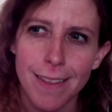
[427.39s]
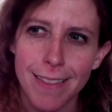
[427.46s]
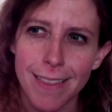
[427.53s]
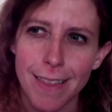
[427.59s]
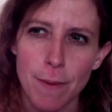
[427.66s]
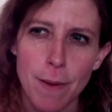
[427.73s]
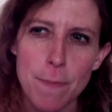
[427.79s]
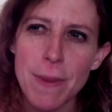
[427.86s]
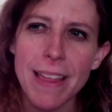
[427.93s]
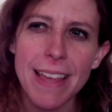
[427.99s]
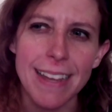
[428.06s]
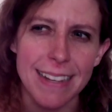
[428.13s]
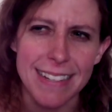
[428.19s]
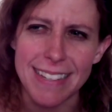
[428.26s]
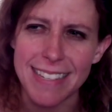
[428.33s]
It might be
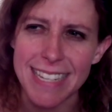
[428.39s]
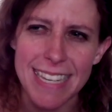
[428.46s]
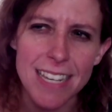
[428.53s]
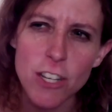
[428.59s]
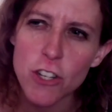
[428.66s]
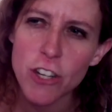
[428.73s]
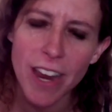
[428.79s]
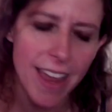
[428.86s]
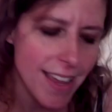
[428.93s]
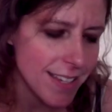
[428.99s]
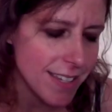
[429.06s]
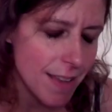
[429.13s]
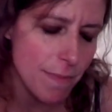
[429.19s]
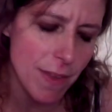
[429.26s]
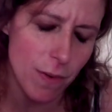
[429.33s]
like a DJ,
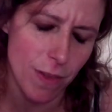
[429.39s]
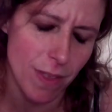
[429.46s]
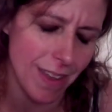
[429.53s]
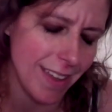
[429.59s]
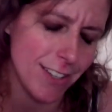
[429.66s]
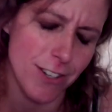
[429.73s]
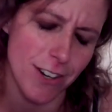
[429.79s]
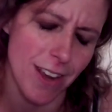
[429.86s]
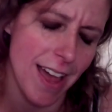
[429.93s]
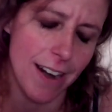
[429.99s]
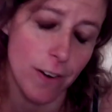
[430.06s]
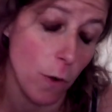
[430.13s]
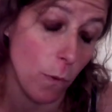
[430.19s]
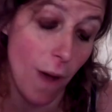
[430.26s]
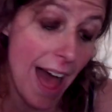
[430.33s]
something with intro.
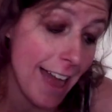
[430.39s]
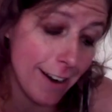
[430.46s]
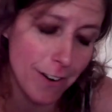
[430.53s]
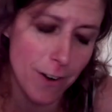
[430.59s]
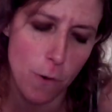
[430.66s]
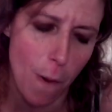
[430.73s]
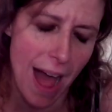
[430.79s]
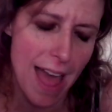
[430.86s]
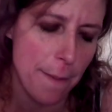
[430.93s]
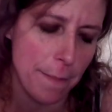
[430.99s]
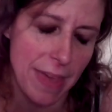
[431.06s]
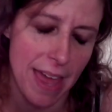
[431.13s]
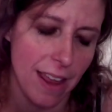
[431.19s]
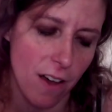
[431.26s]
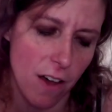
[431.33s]
I don't know why I'm
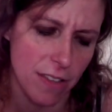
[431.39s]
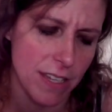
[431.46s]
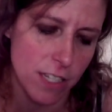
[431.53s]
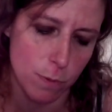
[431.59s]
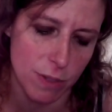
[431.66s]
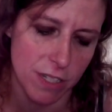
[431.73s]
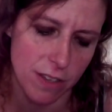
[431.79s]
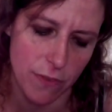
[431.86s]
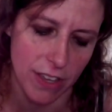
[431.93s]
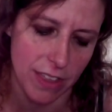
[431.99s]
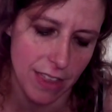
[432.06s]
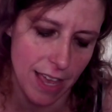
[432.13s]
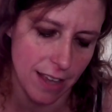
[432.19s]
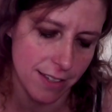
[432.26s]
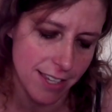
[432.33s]
getting all these specific
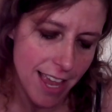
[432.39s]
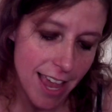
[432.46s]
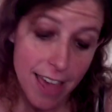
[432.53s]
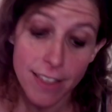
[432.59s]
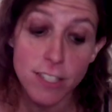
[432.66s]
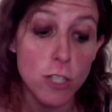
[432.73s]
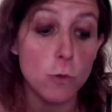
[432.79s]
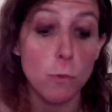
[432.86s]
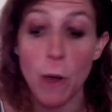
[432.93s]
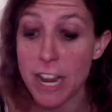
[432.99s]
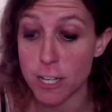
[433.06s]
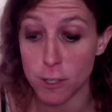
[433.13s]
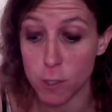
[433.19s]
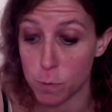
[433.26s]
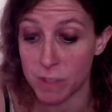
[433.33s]
things. This is way
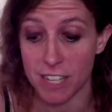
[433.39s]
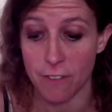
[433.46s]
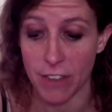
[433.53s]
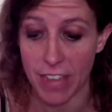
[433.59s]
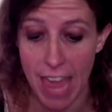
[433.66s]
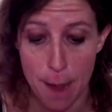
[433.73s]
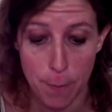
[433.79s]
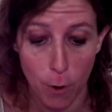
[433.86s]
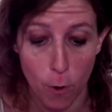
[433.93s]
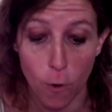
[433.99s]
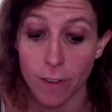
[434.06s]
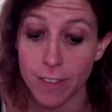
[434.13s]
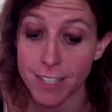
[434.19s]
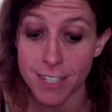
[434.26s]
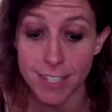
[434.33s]
too specific,
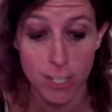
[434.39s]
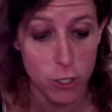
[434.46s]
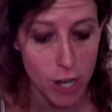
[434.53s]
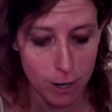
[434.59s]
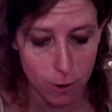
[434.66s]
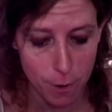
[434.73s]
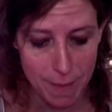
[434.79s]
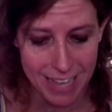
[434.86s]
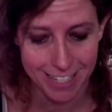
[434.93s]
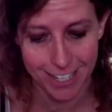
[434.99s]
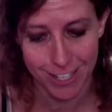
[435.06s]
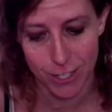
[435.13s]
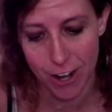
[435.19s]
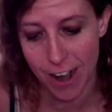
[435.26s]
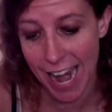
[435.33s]
Capricorn. This is a general
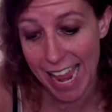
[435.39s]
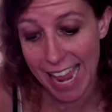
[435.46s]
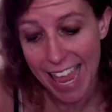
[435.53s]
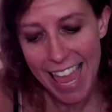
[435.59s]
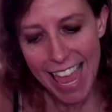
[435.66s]
message. All right.